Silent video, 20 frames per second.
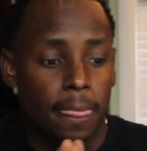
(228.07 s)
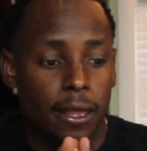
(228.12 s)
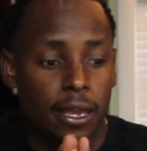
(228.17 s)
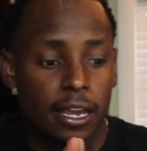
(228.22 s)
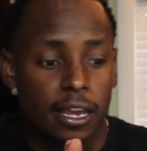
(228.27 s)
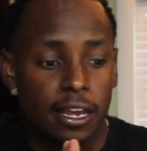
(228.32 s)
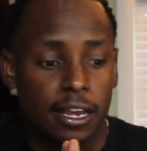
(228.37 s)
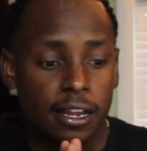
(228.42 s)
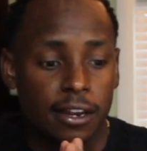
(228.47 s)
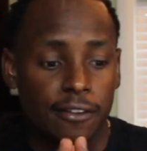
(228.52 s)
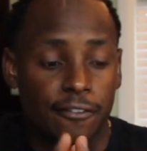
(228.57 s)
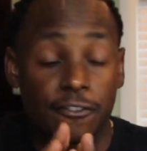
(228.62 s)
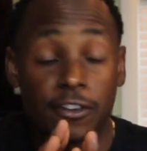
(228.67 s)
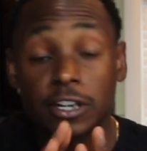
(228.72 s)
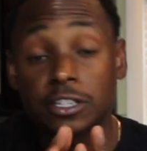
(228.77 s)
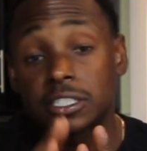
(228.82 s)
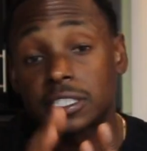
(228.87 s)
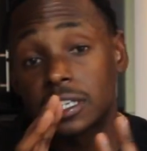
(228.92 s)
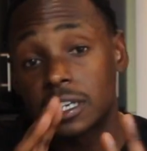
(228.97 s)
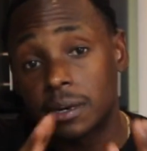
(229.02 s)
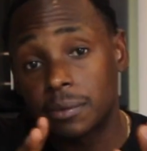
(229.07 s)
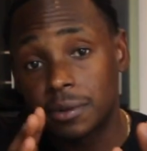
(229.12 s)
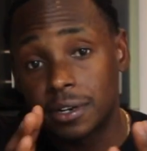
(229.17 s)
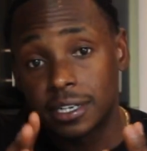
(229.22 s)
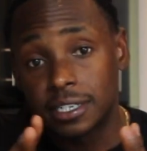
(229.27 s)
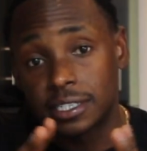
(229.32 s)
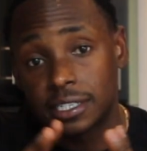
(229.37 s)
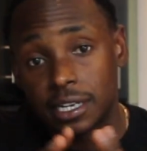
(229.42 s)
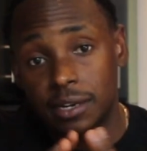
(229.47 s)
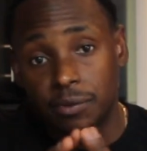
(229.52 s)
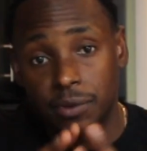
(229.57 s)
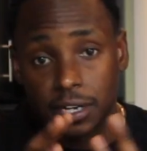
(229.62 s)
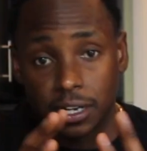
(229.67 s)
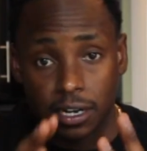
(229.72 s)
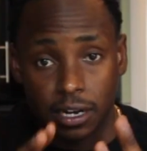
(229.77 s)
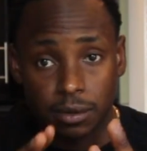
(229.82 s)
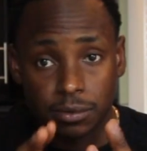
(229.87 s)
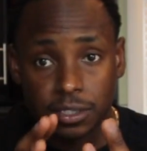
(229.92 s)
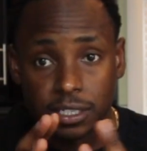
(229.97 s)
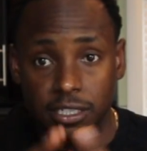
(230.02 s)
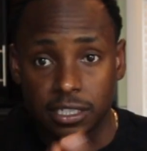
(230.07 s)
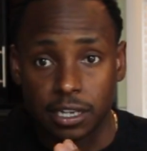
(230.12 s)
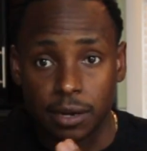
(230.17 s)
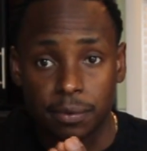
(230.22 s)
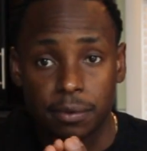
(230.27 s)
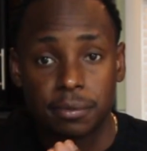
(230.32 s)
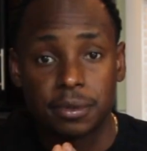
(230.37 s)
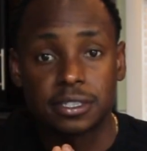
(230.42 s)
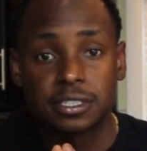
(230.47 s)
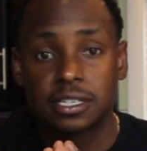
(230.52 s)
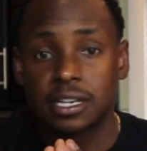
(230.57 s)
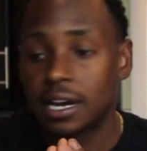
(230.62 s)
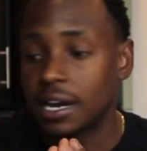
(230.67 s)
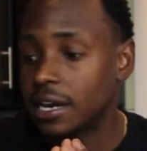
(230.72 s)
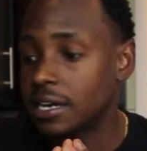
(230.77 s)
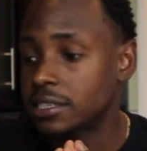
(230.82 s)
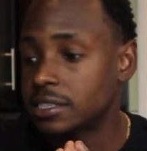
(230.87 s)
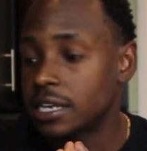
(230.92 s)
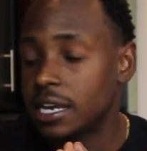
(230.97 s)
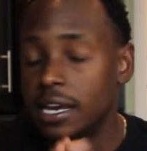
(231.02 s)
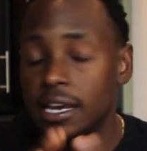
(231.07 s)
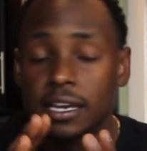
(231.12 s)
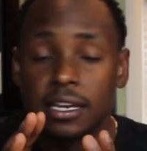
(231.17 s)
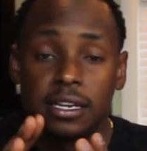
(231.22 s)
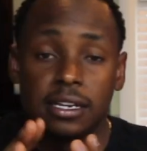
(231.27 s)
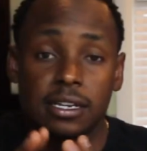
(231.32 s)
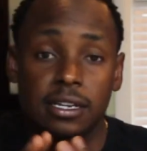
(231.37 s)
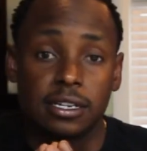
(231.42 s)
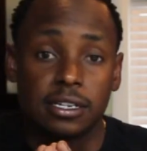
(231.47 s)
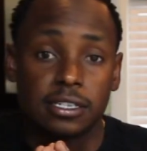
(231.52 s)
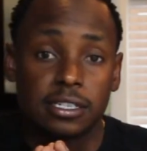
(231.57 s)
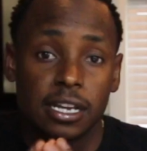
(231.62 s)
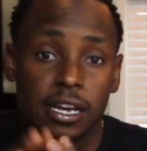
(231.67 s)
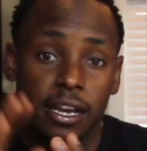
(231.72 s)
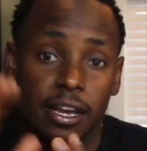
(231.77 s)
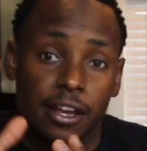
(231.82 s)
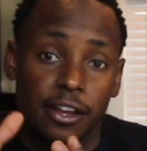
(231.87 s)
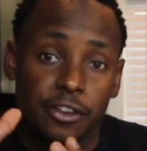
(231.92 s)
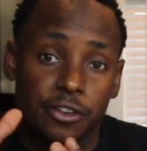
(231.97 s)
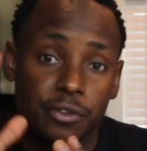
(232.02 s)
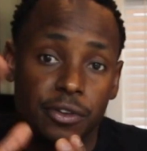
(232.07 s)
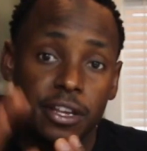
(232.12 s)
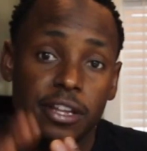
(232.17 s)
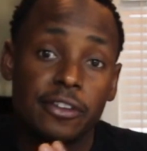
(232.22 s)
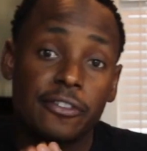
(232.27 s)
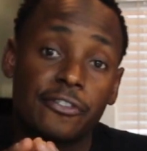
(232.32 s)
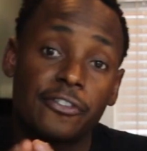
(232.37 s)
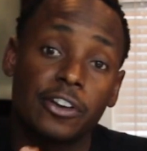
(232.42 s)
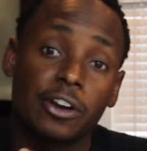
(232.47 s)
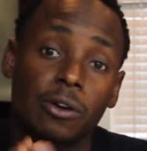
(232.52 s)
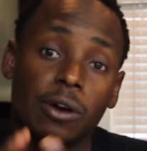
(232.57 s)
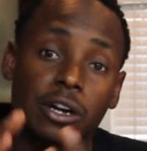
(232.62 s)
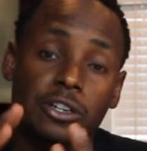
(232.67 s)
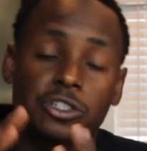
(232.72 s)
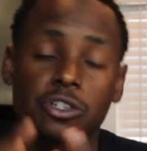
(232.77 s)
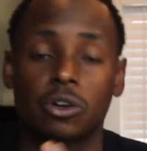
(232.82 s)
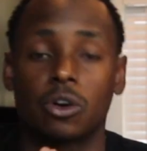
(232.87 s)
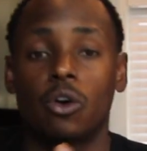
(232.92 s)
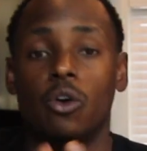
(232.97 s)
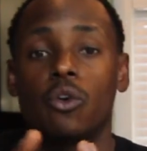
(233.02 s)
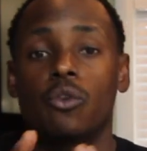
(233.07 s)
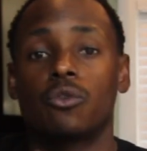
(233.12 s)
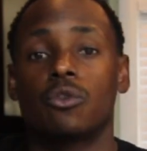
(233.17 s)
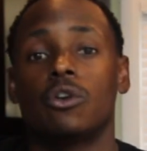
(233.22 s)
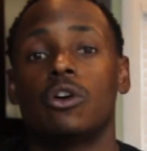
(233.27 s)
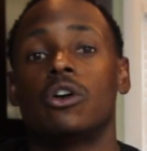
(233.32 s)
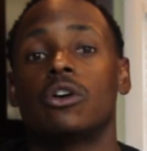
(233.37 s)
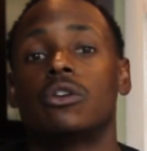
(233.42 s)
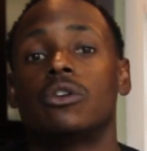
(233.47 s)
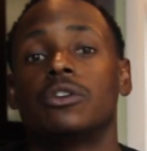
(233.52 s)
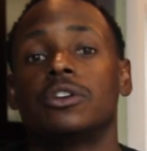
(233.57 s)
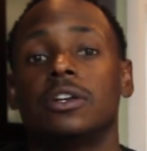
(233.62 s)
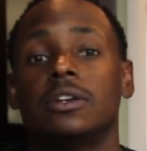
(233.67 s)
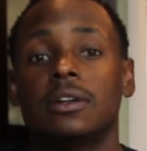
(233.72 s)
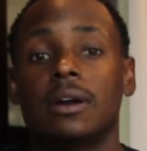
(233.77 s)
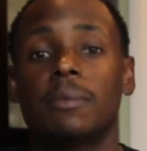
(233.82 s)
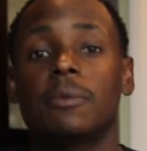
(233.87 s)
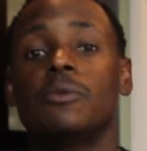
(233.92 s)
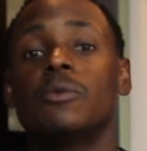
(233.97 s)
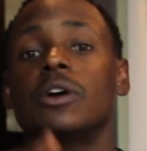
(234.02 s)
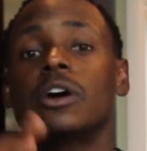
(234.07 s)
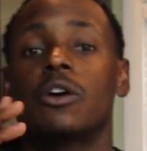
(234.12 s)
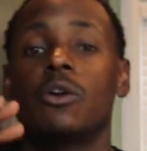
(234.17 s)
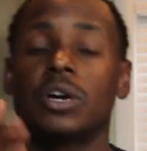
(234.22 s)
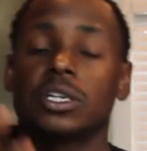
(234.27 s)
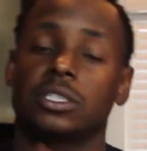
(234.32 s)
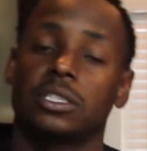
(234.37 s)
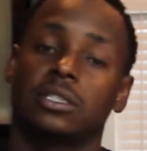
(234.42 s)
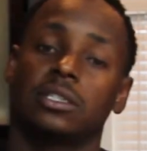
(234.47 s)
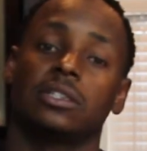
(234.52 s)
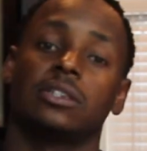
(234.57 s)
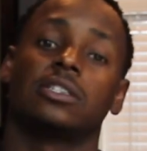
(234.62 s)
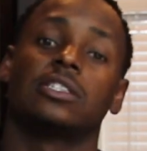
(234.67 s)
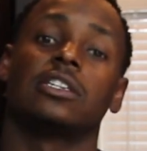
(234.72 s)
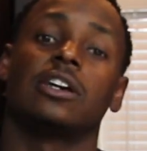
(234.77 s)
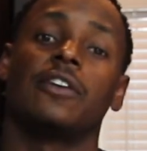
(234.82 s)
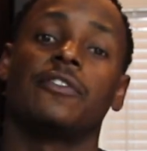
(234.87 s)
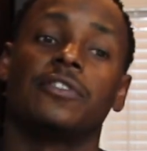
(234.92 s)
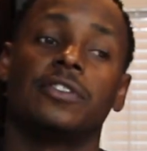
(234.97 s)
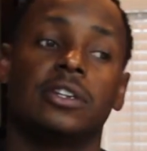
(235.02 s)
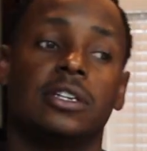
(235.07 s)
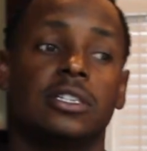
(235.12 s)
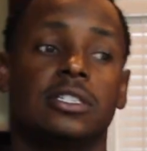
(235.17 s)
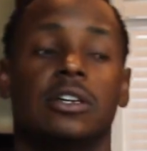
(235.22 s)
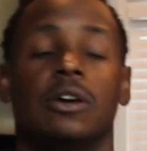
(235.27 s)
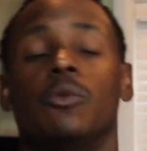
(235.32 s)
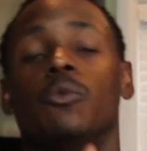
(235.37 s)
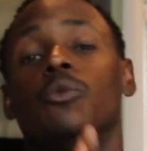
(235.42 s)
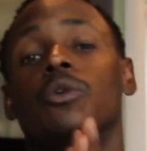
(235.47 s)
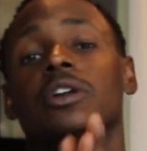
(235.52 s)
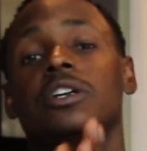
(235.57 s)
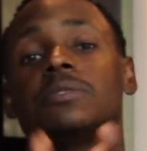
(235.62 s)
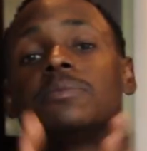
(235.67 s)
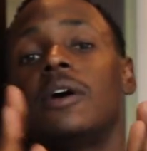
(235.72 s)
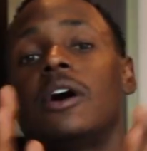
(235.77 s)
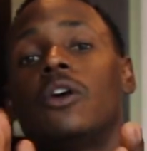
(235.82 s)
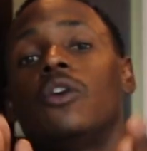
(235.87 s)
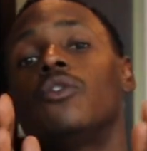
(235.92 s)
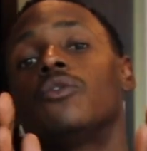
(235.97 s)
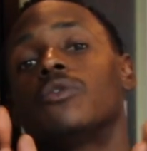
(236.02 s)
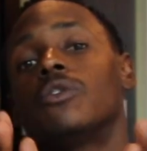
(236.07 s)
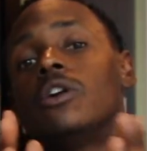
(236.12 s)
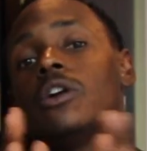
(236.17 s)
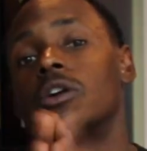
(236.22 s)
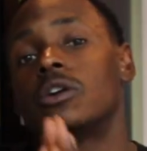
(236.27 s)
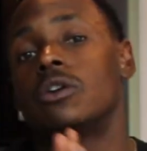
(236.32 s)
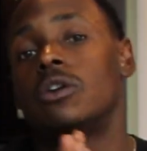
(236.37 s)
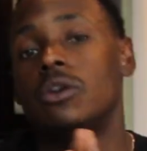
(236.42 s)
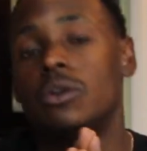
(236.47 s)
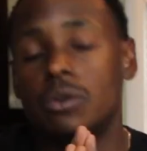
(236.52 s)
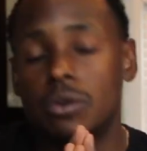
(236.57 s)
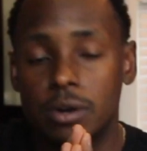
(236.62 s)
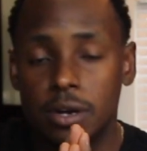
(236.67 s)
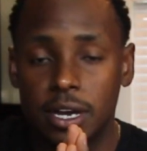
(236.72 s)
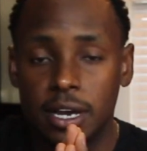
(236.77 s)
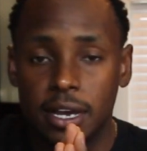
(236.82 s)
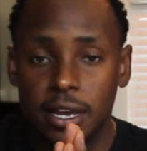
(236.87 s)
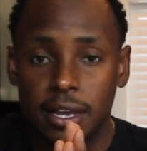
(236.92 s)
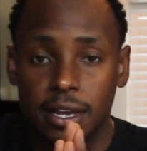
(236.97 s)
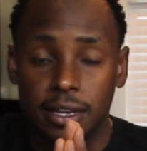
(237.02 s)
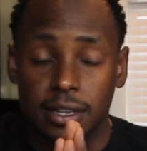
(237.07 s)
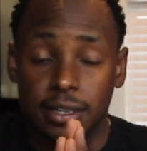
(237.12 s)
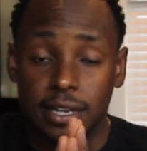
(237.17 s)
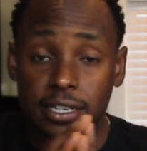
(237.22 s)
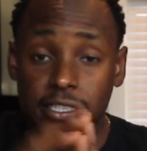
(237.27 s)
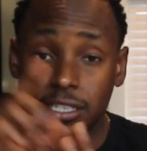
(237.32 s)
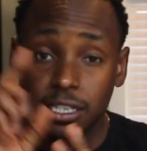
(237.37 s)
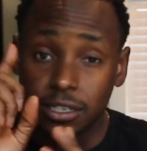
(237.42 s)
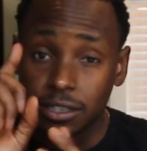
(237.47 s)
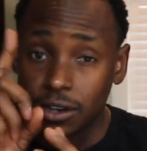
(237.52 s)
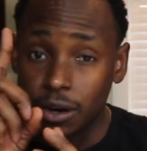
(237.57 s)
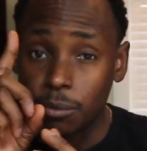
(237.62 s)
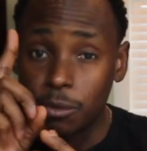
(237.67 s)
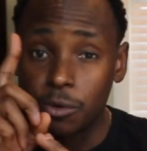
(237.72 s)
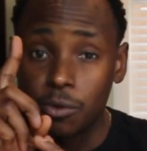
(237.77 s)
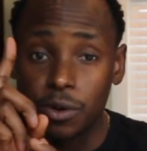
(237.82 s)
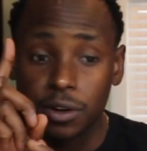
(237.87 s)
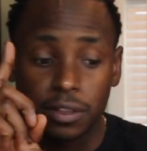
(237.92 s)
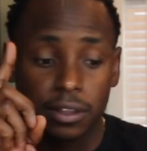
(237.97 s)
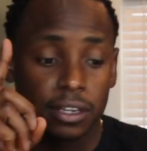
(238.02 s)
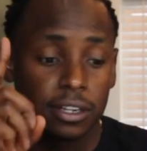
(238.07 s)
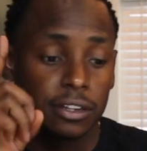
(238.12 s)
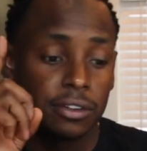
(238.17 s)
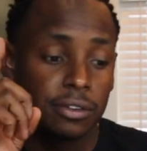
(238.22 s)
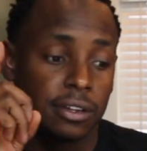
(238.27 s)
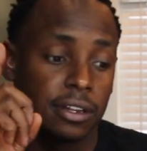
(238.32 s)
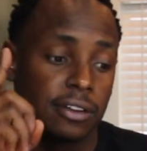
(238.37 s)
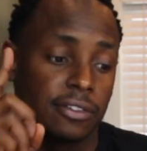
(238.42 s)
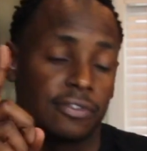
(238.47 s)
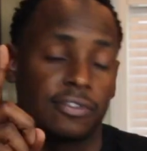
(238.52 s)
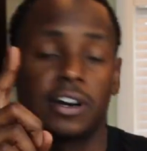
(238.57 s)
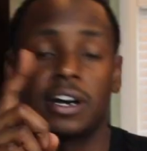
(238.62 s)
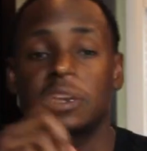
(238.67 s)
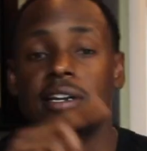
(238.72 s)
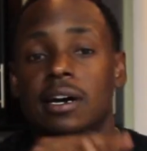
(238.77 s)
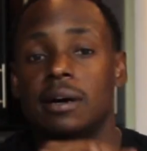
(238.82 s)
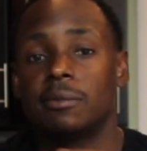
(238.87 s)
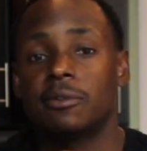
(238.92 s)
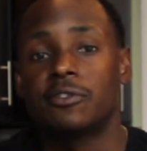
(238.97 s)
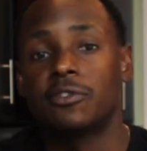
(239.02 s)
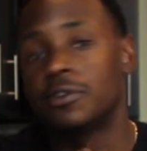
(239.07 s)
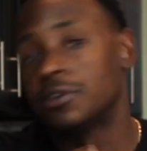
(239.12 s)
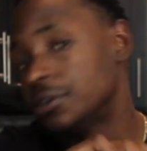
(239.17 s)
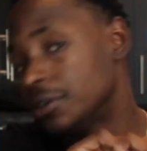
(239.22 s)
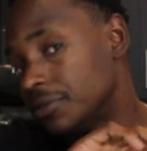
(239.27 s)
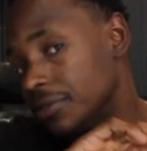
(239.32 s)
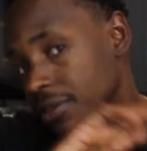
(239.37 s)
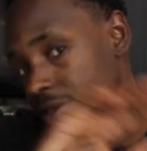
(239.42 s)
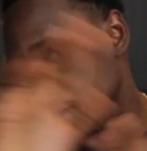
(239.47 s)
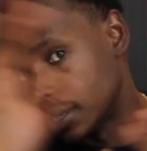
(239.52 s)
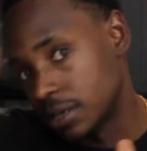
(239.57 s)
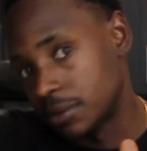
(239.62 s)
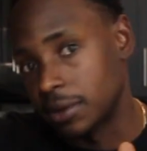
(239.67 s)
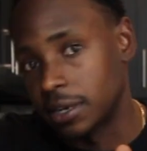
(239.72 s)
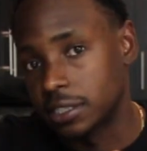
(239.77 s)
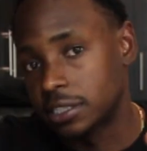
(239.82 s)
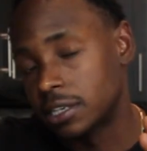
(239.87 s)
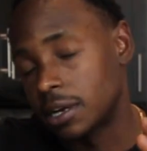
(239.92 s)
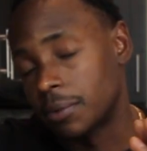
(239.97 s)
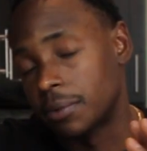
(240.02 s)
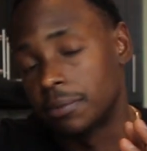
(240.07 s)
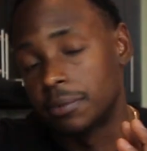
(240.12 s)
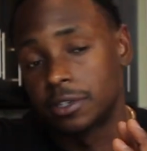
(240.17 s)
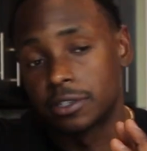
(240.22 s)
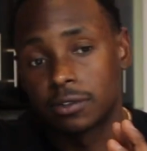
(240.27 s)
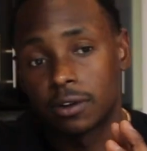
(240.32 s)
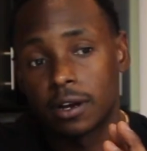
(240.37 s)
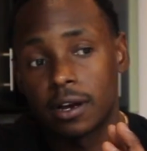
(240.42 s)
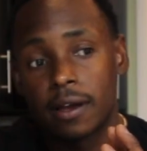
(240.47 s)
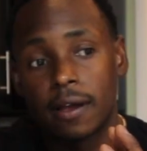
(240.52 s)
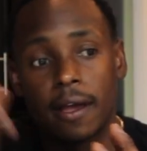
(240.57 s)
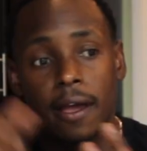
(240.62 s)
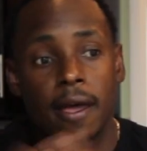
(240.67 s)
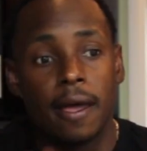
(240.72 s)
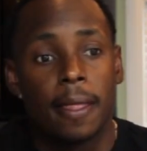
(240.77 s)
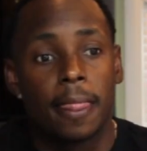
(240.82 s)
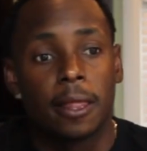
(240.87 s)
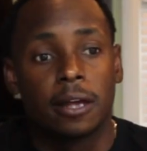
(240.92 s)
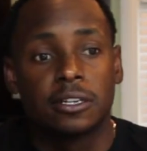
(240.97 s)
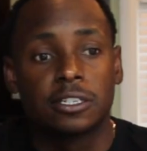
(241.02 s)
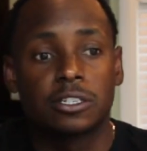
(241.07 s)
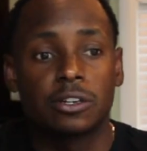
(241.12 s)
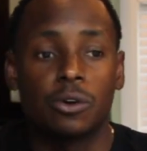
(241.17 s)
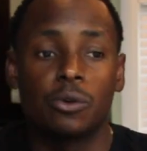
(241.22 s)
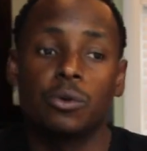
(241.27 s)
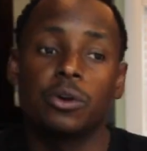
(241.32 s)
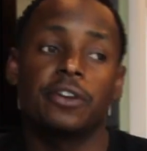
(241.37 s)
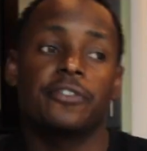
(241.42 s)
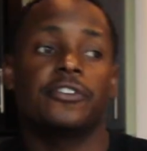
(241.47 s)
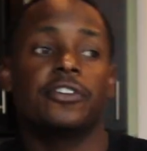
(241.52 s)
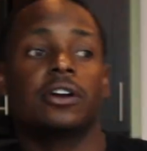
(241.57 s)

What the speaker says: And the first thing I'm gonna say when it comes to supplements, guys, is you need to figure out your overall goal. Your number one question to yourself is, what is my overall goal? That's the number one thing you need to find out before you even think about supplements, right? So what if